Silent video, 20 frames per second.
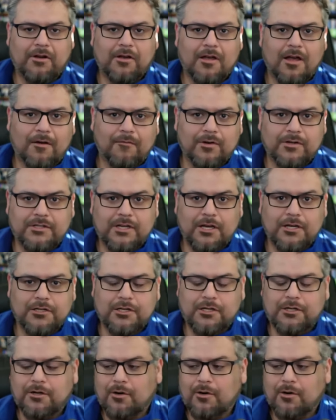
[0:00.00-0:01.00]

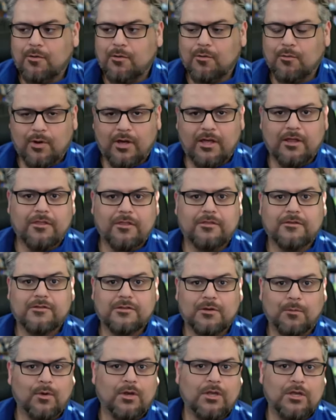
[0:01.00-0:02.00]
conversation with
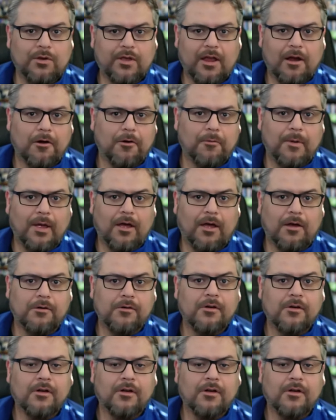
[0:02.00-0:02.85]
someone you care about